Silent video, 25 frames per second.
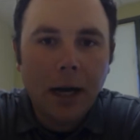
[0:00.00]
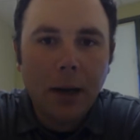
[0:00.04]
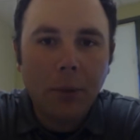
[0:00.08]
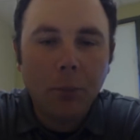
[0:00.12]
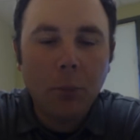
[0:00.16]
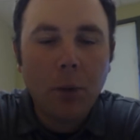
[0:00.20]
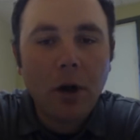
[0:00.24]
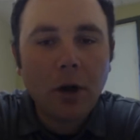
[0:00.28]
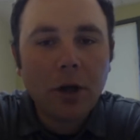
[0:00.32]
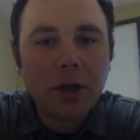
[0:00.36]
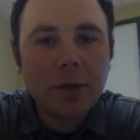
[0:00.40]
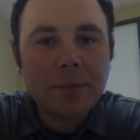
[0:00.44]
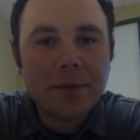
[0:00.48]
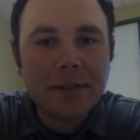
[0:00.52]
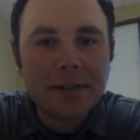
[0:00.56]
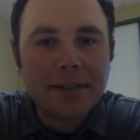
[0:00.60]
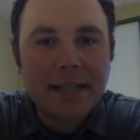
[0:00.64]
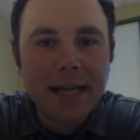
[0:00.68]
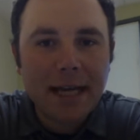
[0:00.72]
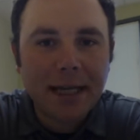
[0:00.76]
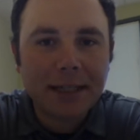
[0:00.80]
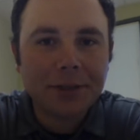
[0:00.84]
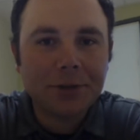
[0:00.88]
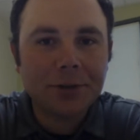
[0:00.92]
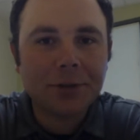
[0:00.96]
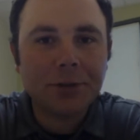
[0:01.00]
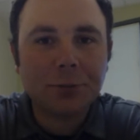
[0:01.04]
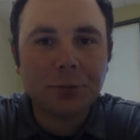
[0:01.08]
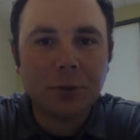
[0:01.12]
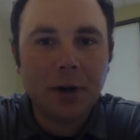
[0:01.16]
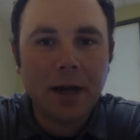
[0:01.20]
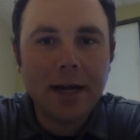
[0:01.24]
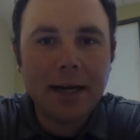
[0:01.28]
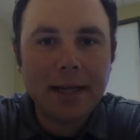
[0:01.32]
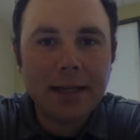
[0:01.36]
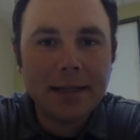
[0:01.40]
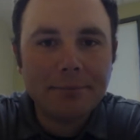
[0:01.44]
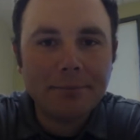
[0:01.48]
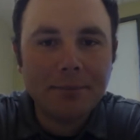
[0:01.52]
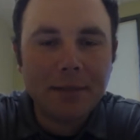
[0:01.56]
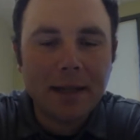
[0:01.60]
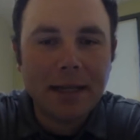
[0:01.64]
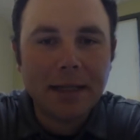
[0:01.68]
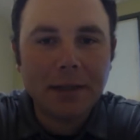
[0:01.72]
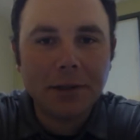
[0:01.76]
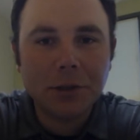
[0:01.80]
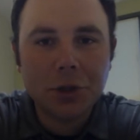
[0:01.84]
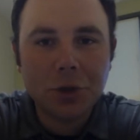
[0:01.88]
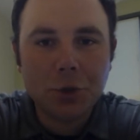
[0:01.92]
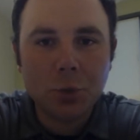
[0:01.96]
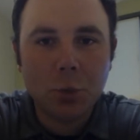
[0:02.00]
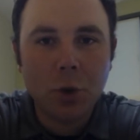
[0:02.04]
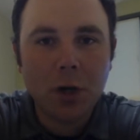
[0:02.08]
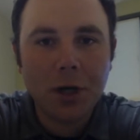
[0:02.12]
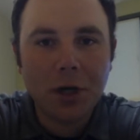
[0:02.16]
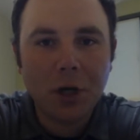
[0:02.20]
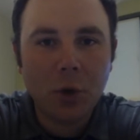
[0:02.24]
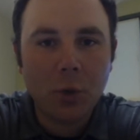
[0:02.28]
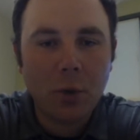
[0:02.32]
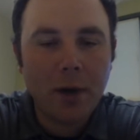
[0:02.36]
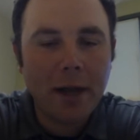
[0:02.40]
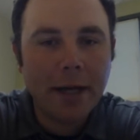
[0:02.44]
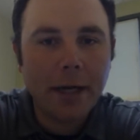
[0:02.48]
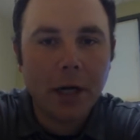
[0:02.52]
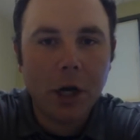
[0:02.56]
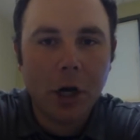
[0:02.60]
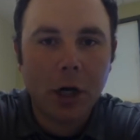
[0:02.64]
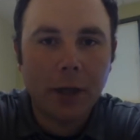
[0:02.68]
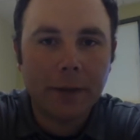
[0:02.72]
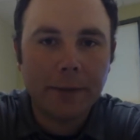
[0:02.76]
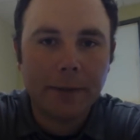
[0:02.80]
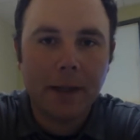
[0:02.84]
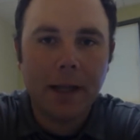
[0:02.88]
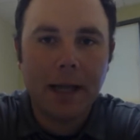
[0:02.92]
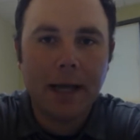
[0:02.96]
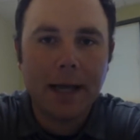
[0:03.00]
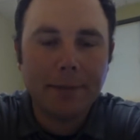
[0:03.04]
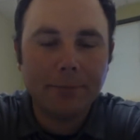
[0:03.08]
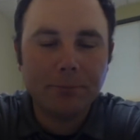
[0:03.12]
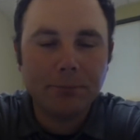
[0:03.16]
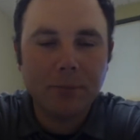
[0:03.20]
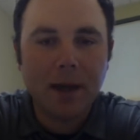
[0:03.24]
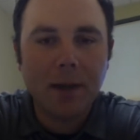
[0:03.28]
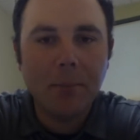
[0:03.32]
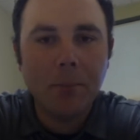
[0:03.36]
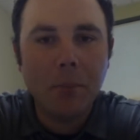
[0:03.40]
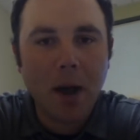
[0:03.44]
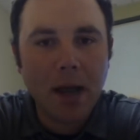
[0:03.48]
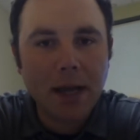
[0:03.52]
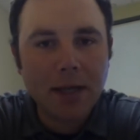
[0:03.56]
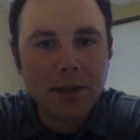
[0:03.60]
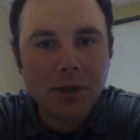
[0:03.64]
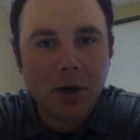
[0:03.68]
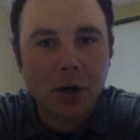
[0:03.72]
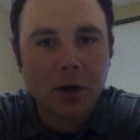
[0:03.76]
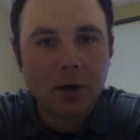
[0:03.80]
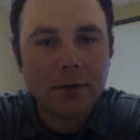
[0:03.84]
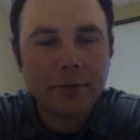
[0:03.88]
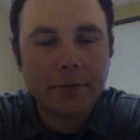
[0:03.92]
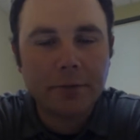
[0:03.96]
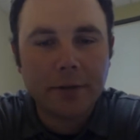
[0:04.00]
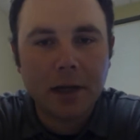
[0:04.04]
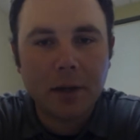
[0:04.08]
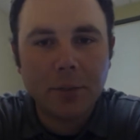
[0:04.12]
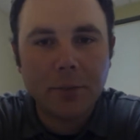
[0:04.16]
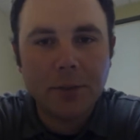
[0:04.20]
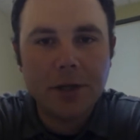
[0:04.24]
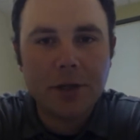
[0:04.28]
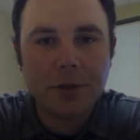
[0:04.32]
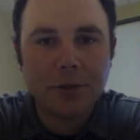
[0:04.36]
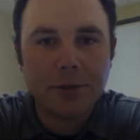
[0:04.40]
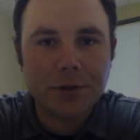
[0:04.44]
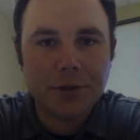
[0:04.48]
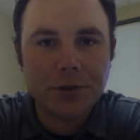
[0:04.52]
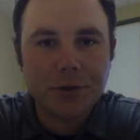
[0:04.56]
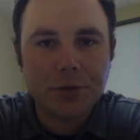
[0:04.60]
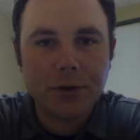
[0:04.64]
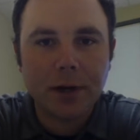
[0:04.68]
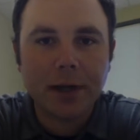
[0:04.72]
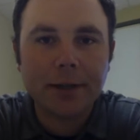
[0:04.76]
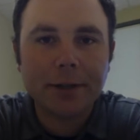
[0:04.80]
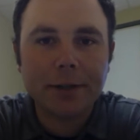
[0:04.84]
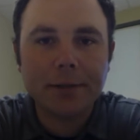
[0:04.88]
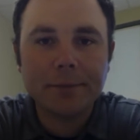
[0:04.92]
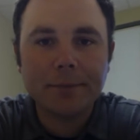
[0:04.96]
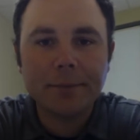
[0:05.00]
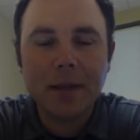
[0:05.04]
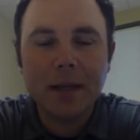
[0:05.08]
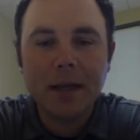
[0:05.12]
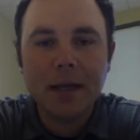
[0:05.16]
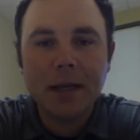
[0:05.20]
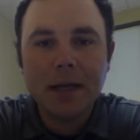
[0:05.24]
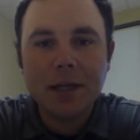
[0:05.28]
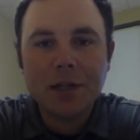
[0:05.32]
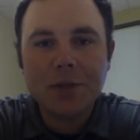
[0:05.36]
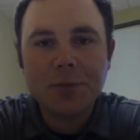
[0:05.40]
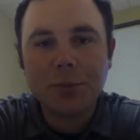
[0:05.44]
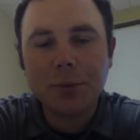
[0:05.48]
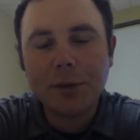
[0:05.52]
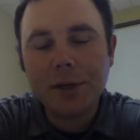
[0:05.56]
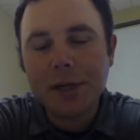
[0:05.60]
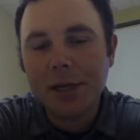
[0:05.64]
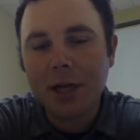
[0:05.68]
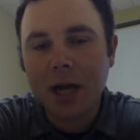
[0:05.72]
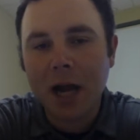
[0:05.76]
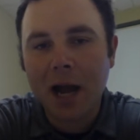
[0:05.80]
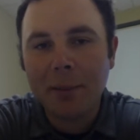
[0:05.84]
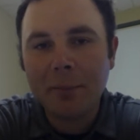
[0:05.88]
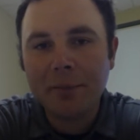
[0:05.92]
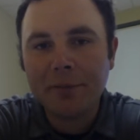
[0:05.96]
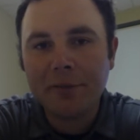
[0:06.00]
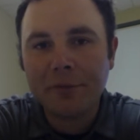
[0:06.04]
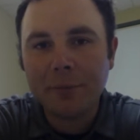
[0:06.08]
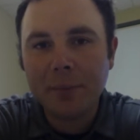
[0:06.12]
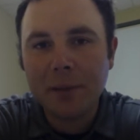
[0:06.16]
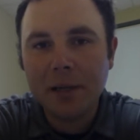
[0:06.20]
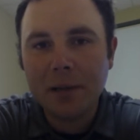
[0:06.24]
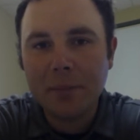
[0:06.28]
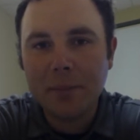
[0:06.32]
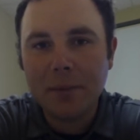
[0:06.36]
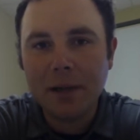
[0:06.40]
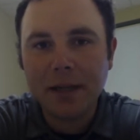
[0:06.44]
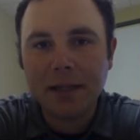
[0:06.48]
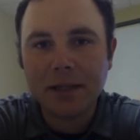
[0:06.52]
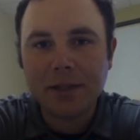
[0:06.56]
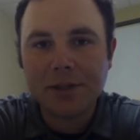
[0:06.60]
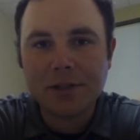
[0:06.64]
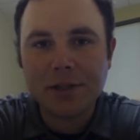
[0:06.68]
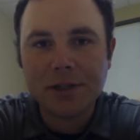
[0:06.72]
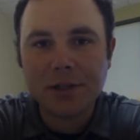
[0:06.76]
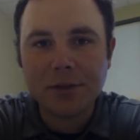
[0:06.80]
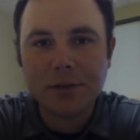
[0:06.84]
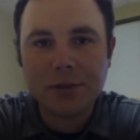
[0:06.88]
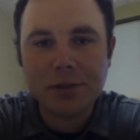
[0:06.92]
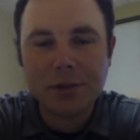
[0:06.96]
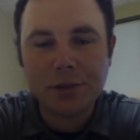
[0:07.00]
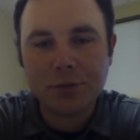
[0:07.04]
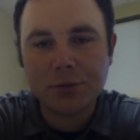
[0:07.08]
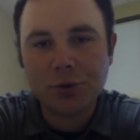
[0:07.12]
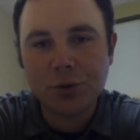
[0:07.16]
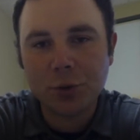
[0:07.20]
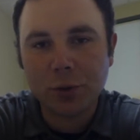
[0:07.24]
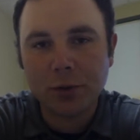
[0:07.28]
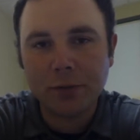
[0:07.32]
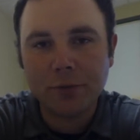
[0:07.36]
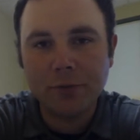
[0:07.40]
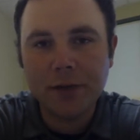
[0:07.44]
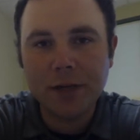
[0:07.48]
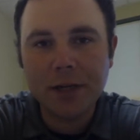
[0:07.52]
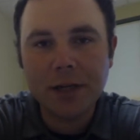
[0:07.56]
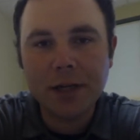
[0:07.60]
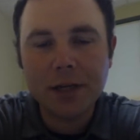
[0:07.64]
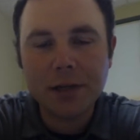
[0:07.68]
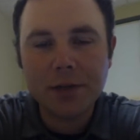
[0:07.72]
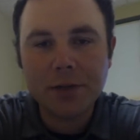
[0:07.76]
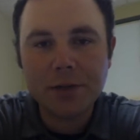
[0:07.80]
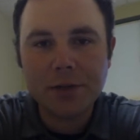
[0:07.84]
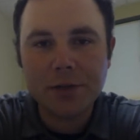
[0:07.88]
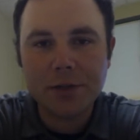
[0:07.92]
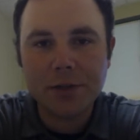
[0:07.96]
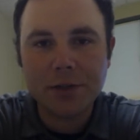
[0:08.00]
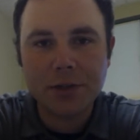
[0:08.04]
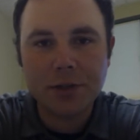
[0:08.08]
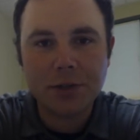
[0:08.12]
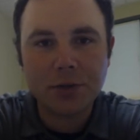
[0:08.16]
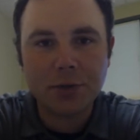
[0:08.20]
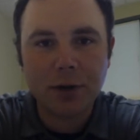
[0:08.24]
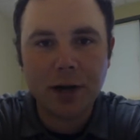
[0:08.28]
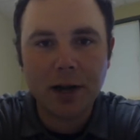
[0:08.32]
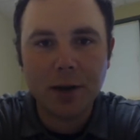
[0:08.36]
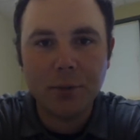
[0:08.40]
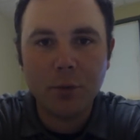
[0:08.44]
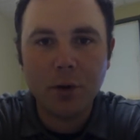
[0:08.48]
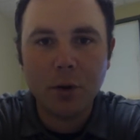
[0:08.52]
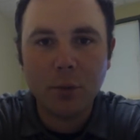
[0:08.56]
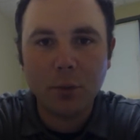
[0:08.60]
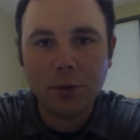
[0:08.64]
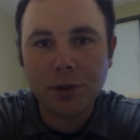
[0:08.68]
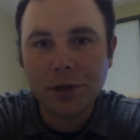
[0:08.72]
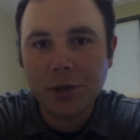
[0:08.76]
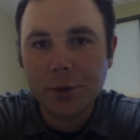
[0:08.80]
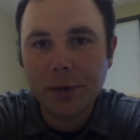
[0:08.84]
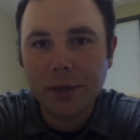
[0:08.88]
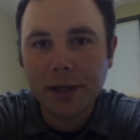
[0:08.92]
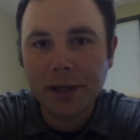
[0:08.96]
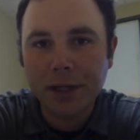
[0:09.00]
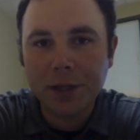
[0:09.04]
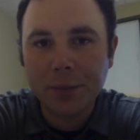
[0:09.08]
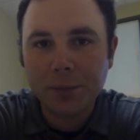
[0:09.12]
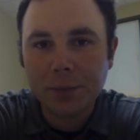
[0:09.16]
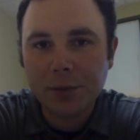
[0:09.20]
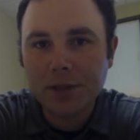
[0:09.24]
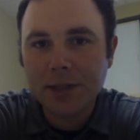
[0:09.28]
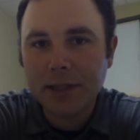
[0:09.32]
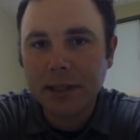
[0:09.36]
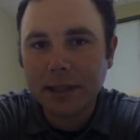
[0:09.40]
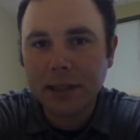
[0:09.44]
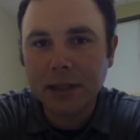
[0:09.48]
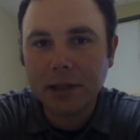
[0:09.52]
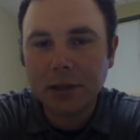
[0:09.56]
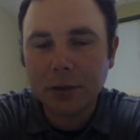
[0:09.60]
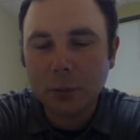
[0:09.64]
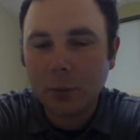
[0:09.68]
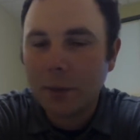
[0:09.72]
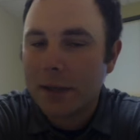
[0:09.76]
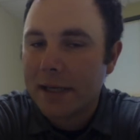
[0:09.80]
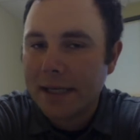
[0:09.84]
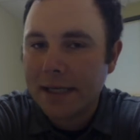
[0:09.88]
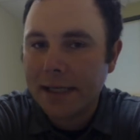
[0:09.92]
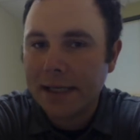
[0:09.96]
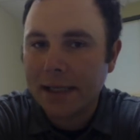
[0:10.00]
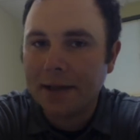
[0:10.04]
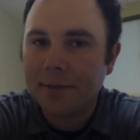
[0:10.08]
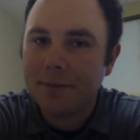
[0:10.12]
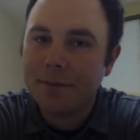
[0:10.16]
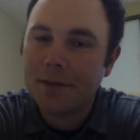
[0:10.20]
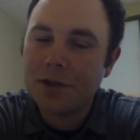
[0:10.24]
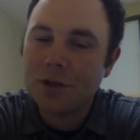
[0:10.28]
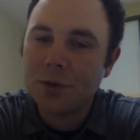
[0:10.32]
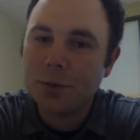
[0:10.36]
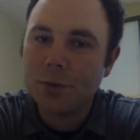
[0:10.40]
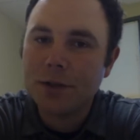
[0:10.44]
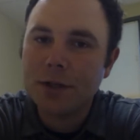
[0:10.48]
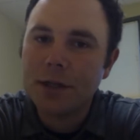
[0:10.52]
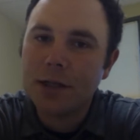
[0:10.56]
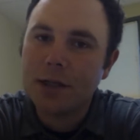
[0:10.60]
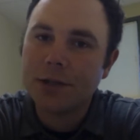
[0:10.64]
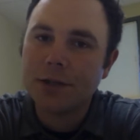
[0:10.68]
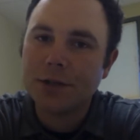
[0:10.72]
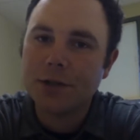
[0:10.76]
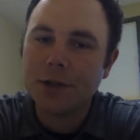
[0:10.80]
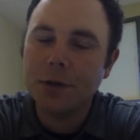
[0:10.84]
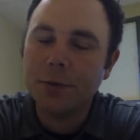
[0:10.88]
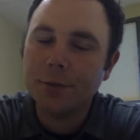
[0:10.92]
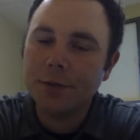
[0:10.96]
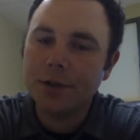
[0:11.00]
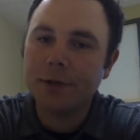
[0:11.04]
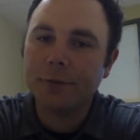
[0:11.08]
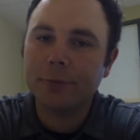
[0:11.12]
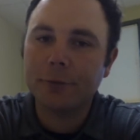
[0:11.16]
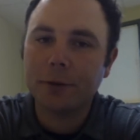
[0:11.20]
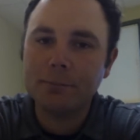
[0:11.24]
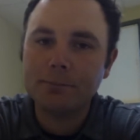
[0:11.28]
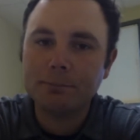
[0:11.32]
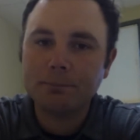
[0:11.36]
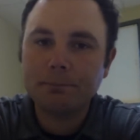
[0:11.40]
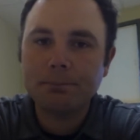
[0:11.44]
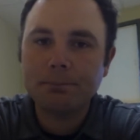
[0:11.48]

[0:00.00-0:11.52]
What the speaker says: Welcome to Technical Writing, English 108 Online. I'm Mike Tardif and I'll be your instructor. It's pretty common for me to make a series of short videos to describe what we're doing in a particular week, and this week is no different.